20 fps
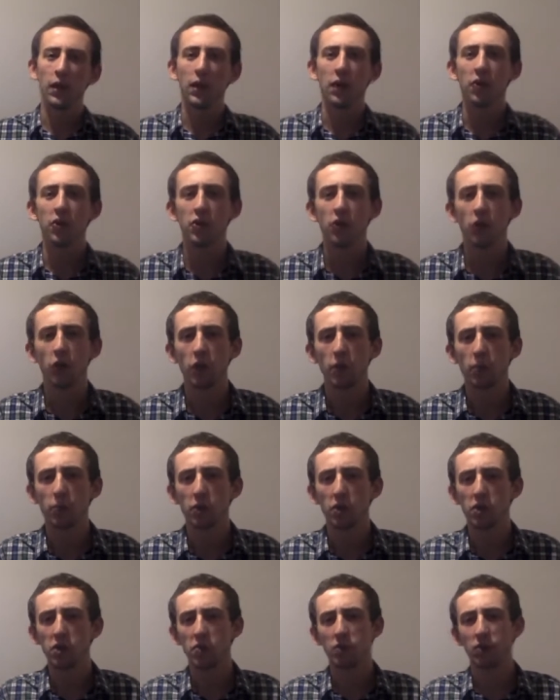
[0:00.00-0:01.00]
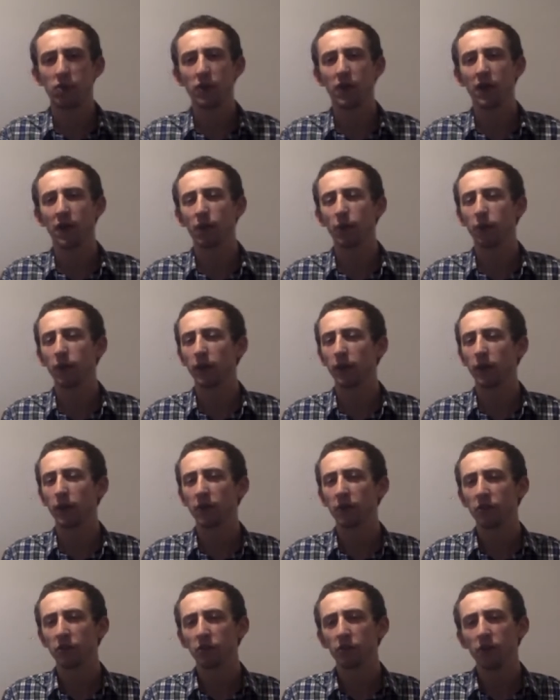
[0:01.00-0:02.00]
As Johnny preached to us last week,
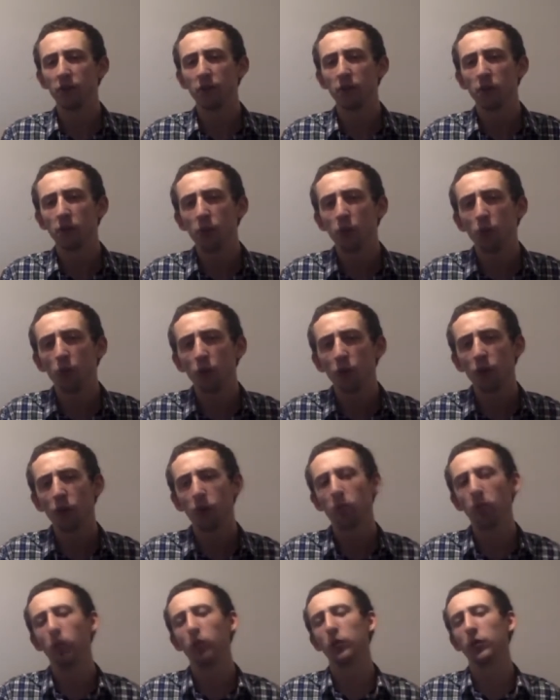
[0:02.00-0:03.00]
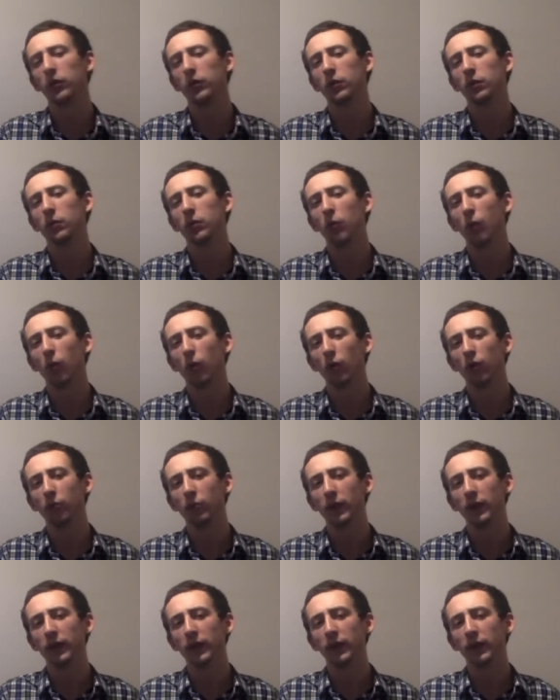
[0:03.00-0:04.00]
this is an important point Paul is
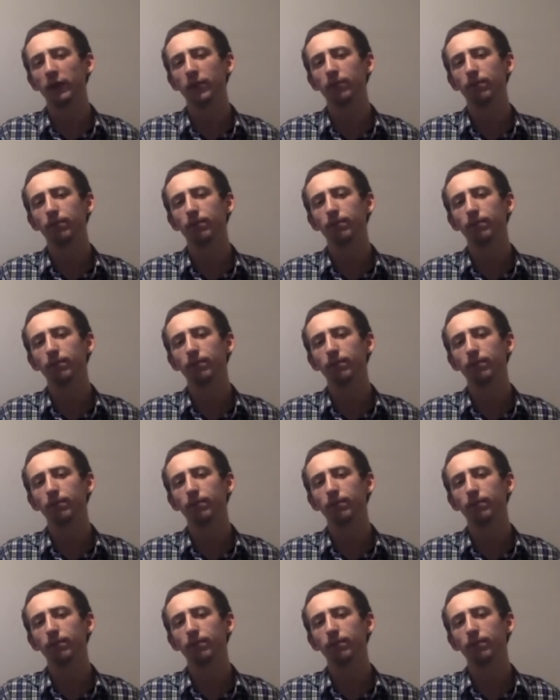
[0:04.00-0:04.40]
making.